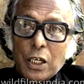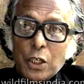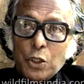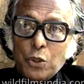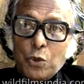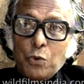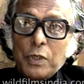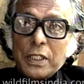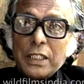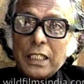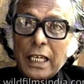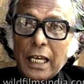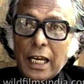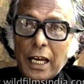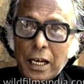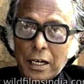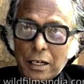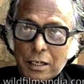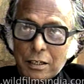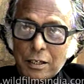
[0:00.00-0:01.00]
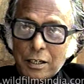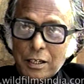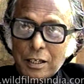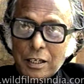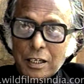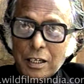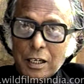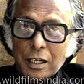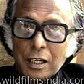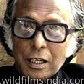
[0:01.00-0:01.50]
towards the end,
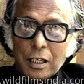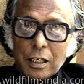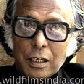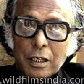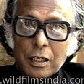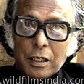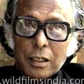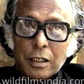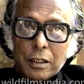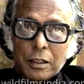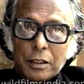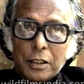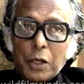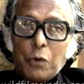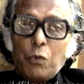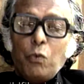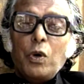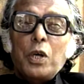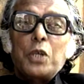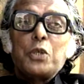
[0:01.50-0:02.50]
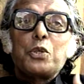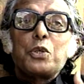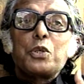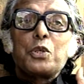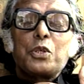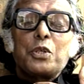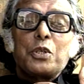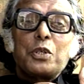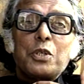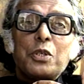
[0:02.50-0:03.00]
there was
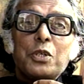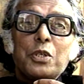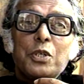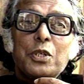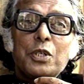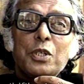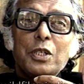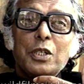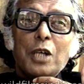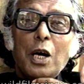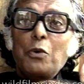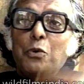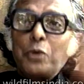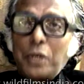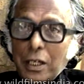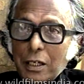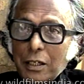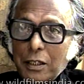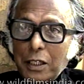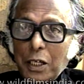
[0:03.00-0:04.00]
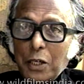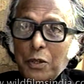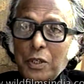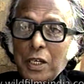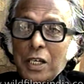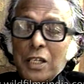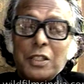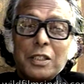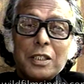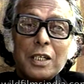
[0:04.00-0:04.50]
shouting, they,
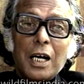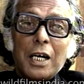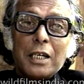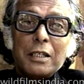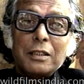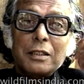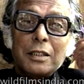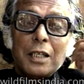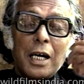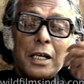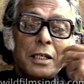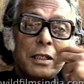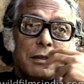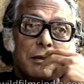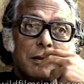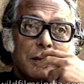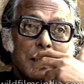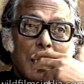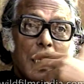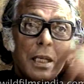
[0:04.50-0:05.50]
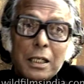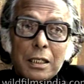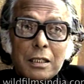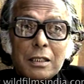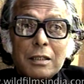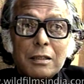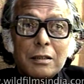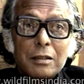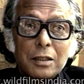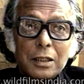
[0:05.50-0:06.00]
they chart, chart started
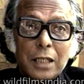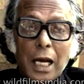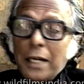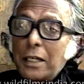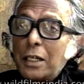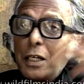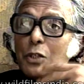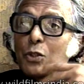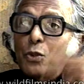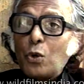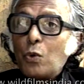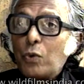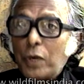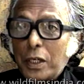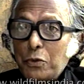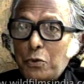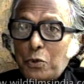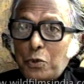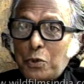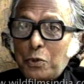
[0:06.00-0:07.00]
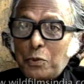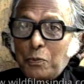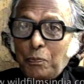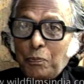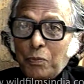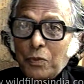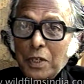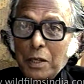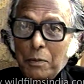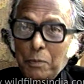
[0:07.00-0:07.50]
chanting slogans,
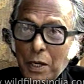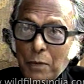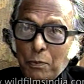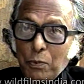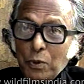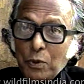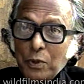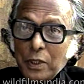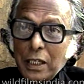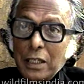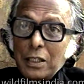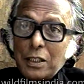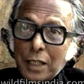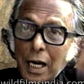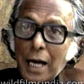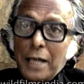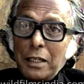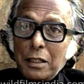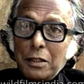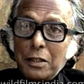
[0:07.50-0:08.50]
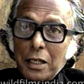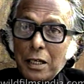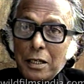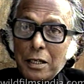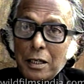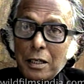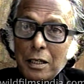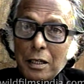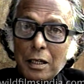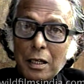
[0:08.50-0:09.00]
the people inside the
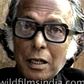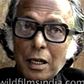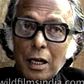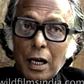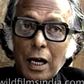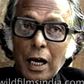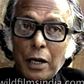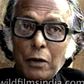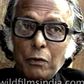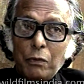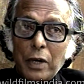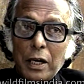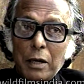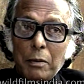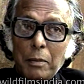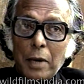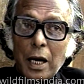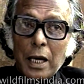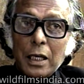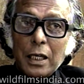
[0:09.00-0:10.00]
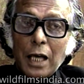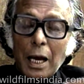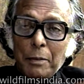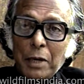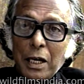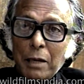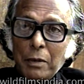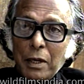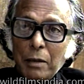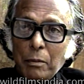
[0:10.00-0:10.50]
theatre. And when my
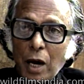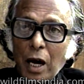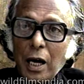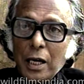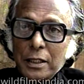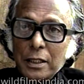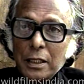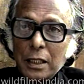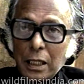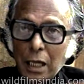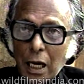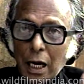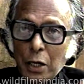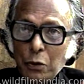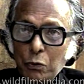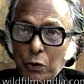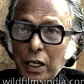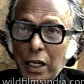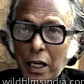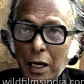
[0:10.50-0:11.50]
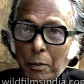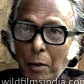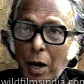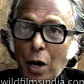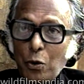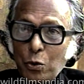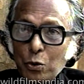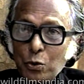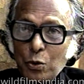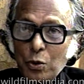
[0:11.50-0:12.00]
cameraman Mahajan and I, we came
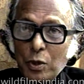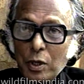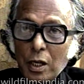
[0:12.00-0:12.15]
out,